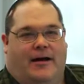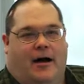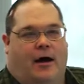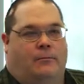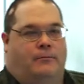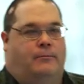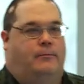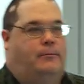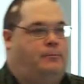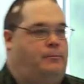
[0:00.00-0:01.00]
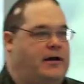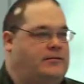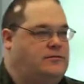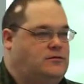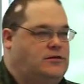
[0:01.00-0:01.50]

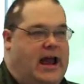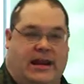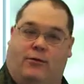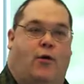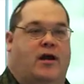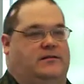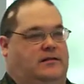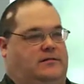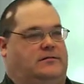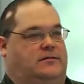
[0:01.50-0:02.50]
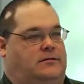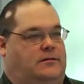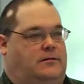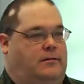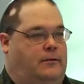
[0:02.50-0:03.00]
But any questions
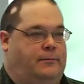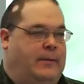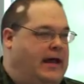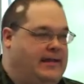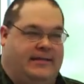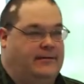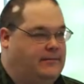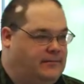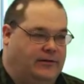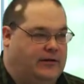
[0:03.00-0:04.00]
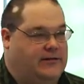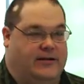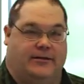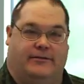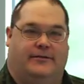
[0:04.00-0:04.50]
about anything, really, in
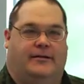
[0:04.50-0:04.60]
general?